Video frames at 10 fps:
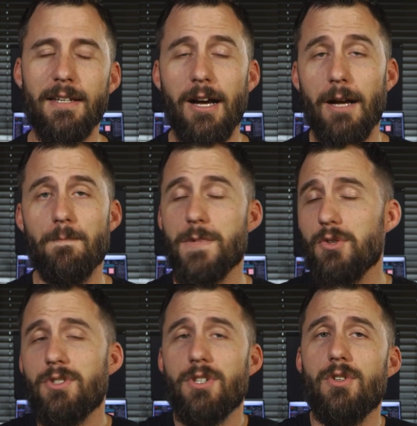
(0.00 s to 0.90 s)
Now I'm
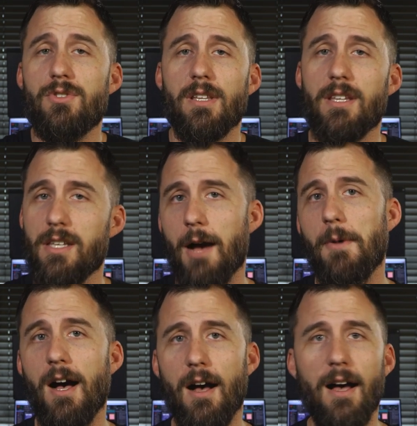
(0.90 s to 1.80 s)
used to using the
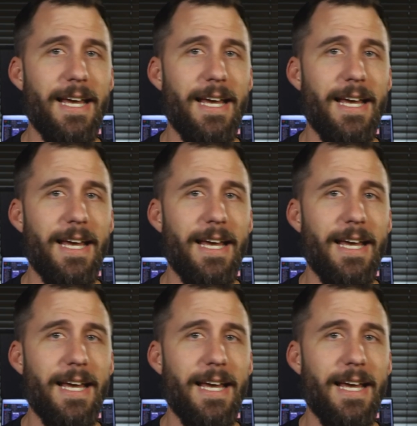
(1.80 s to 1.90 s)
Yamaha